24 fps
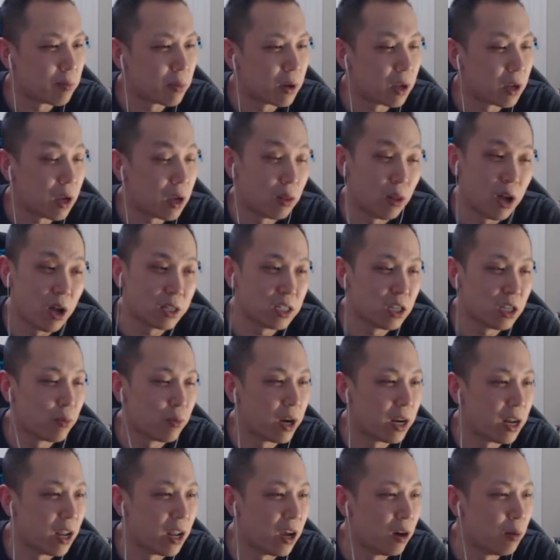locked in
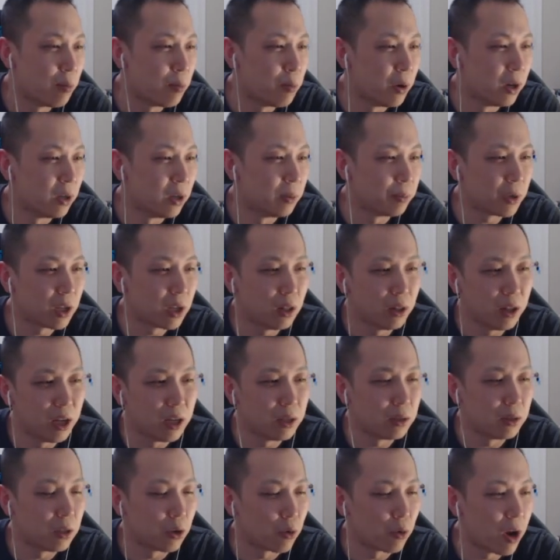right now, but going to
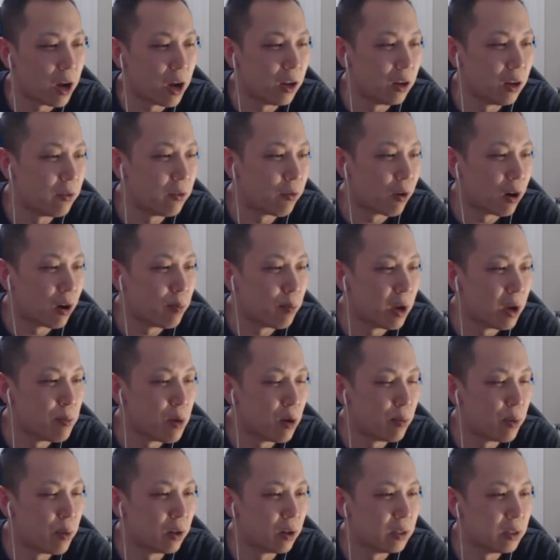let the Groudon farm my
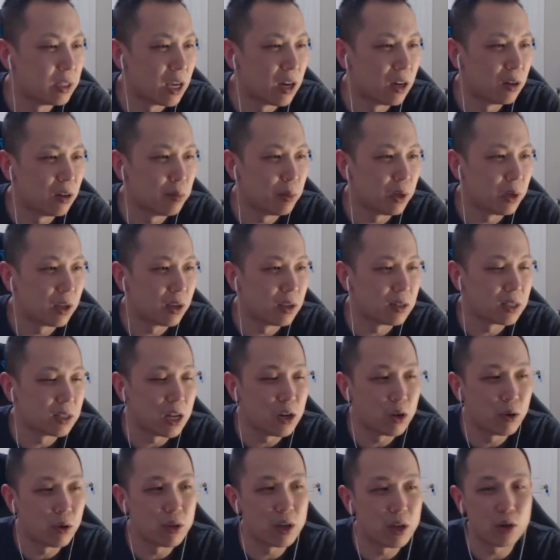Melmetal down because I
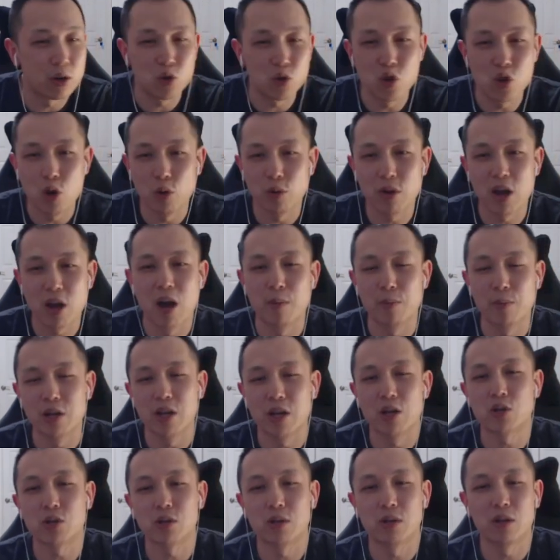know that no
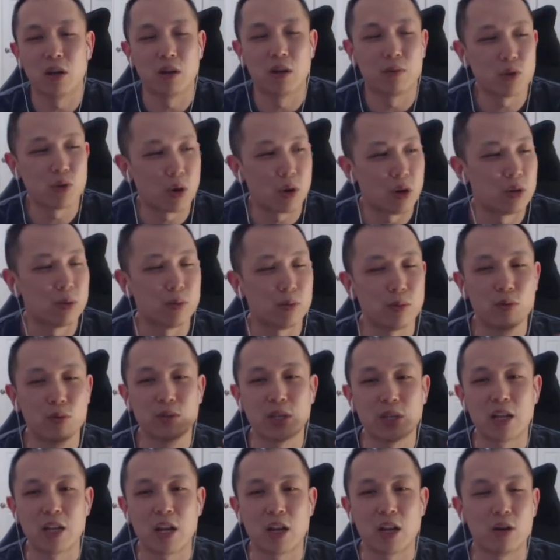combination of charge moves
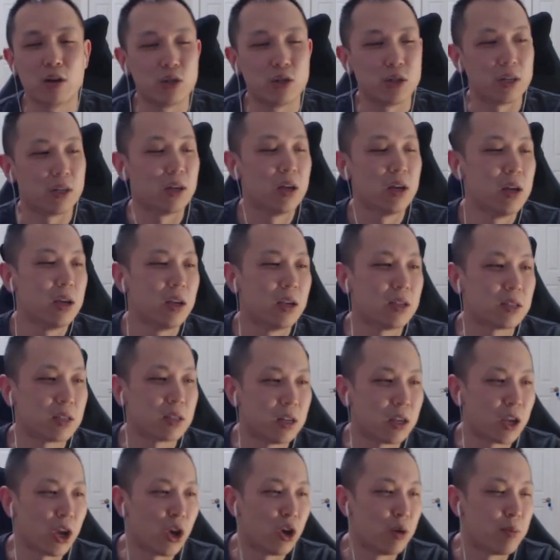and energy is going
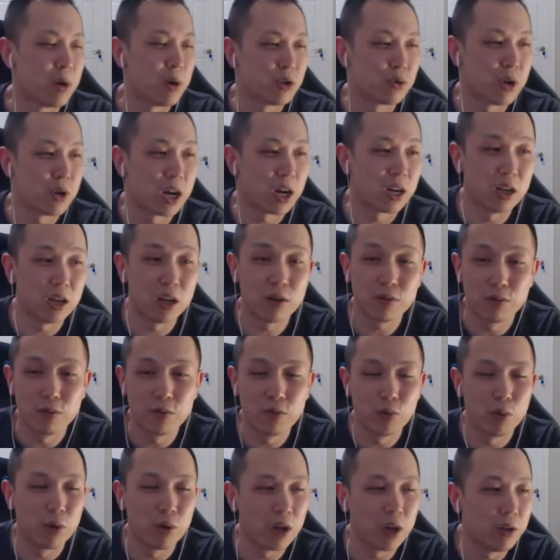to KO my Dragonite from
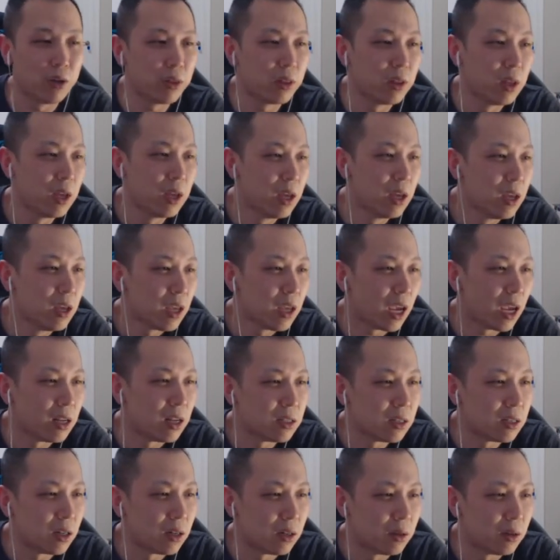full health. And
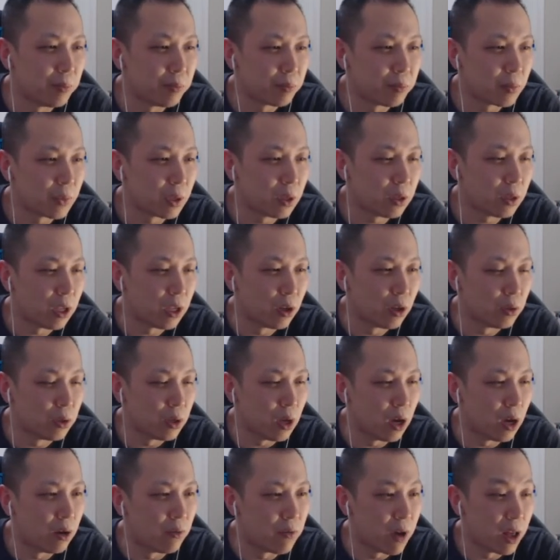you know,
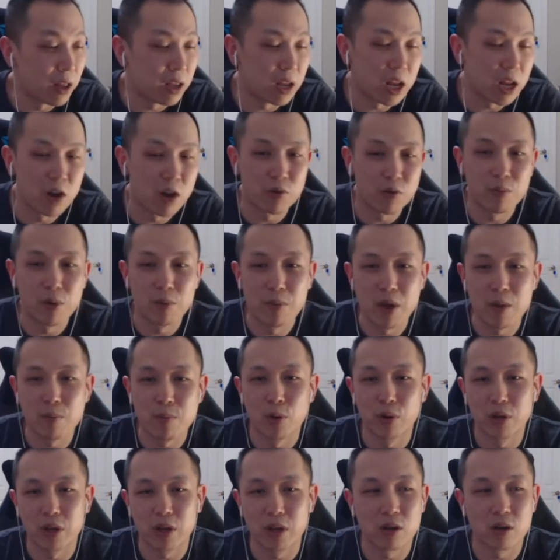a valiant effort by my
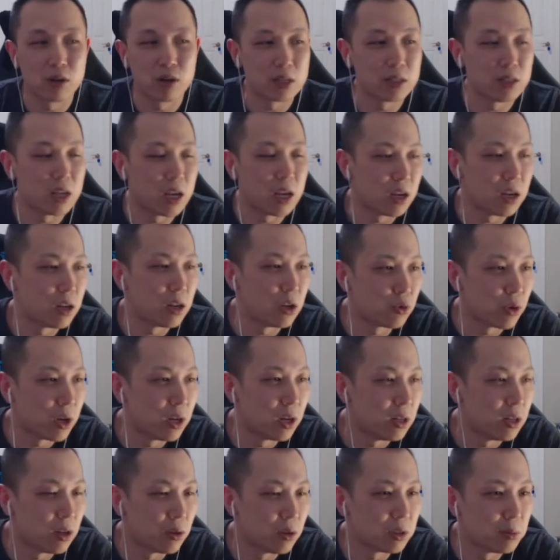opponent here to stay in and try to
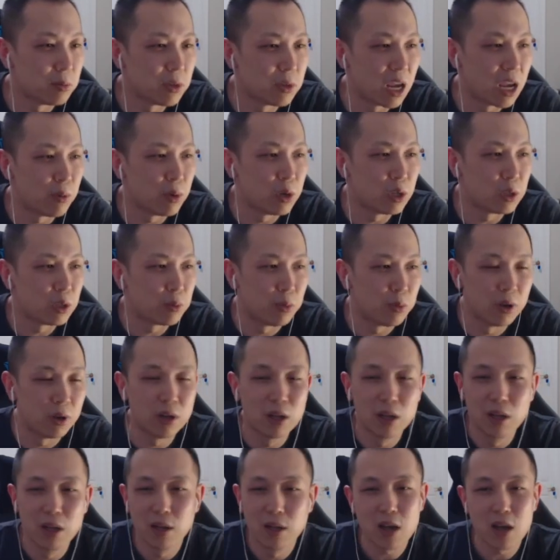deal some damage, but
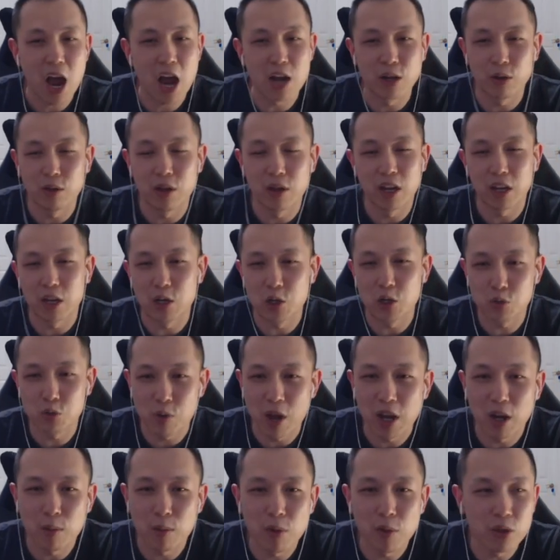I know that I can just
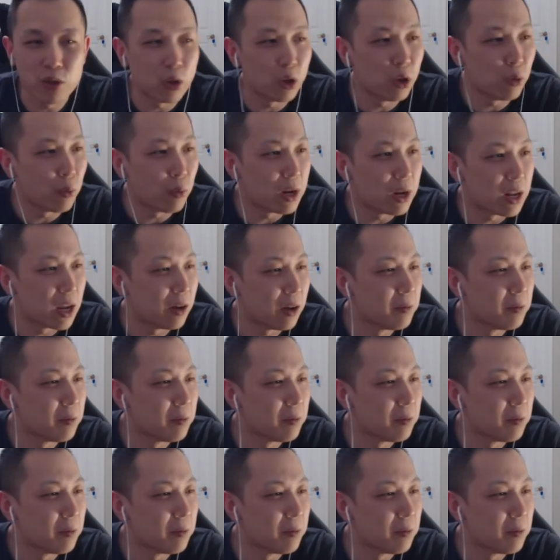Dragon Breath all the way down.